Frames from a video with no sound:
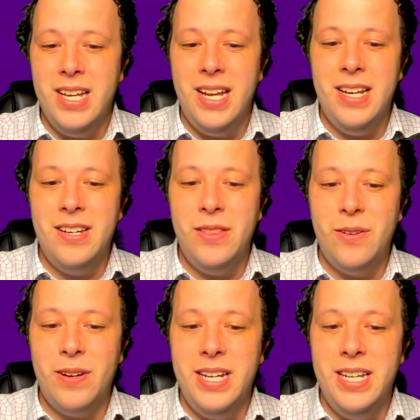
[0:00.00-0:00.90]
into
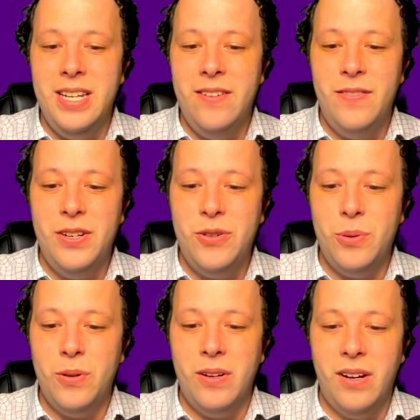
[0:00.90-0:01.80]
their
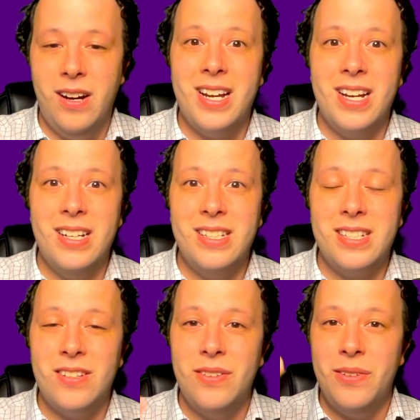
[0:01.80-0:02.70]
individual ions.
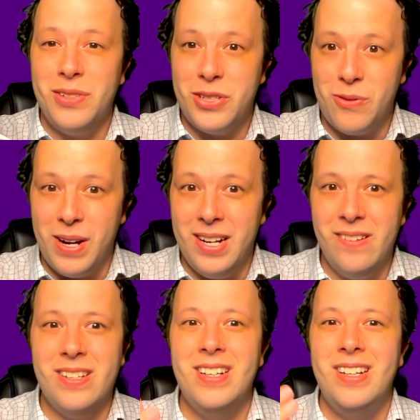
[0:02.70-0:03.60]
So they'll
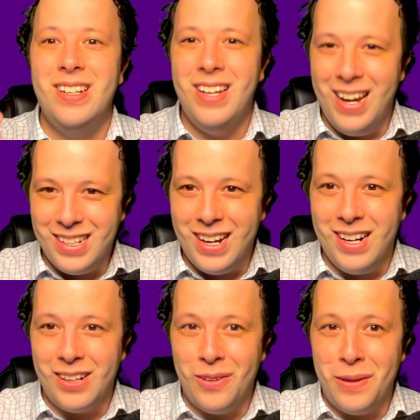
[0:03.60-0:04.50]
surround and
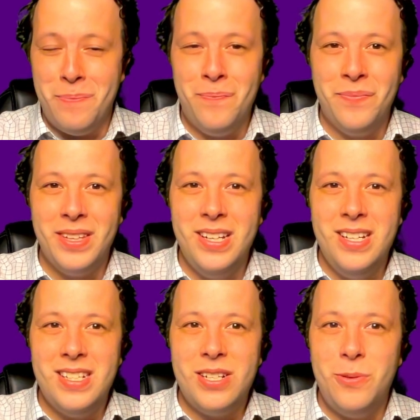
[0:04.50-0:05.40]
conquer them.
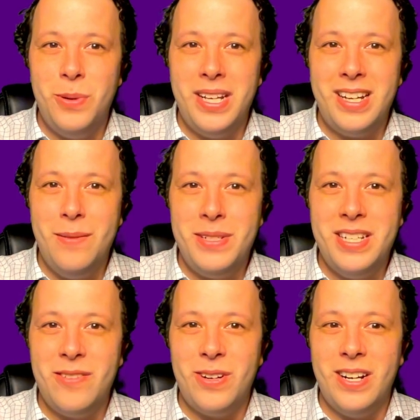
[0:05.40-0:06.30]
So when it comes to
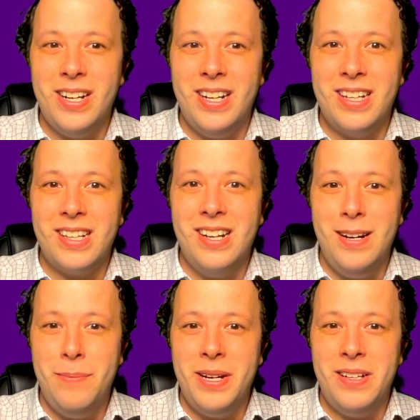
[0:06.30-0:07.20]
different ionic
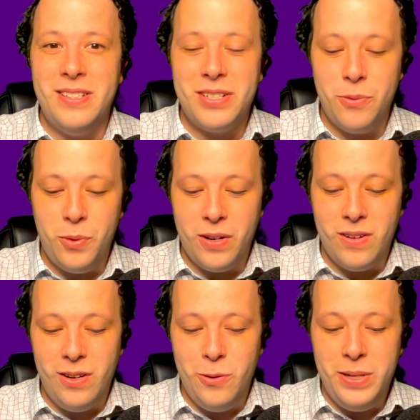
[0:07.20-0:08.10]
compounds, we're
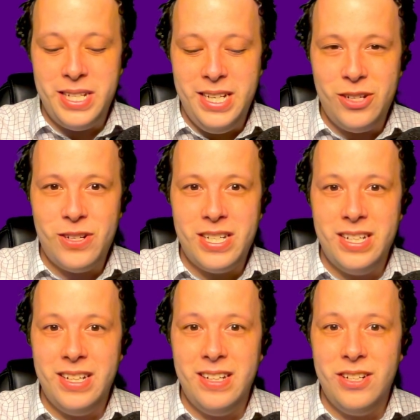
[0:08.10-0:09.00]
always interested
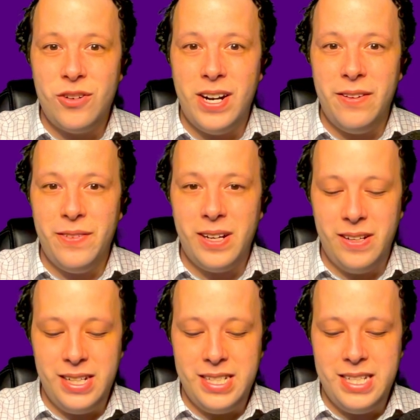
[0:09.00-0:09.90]
in trying to figure
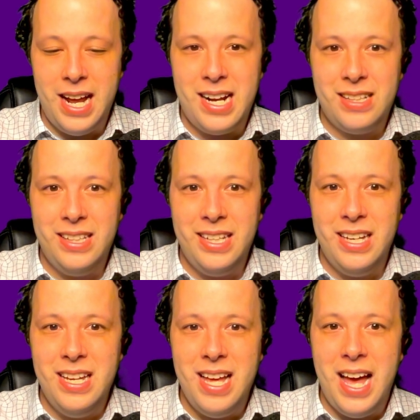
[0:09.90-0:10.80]
out exactly
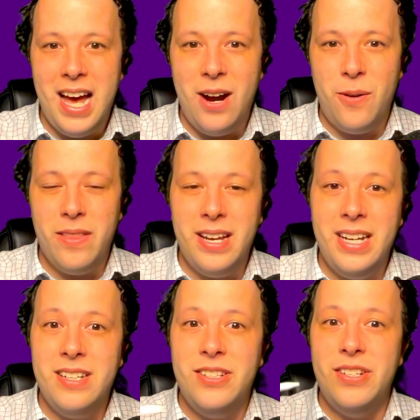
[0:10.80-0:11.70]
how are
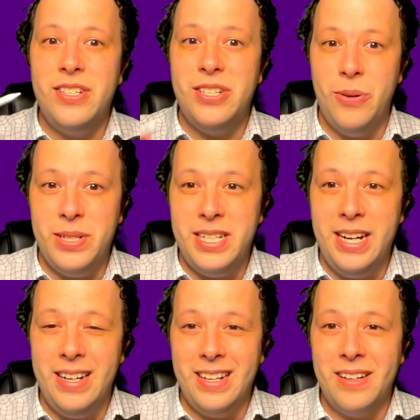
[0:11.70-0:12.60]
they
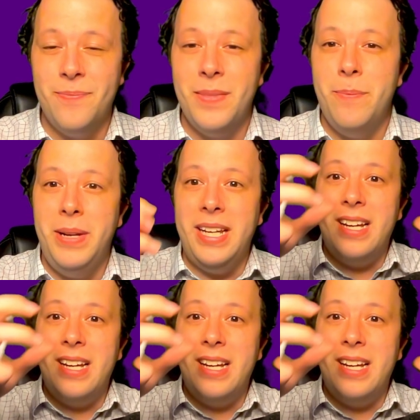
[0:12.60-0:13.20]
dissociating, meaning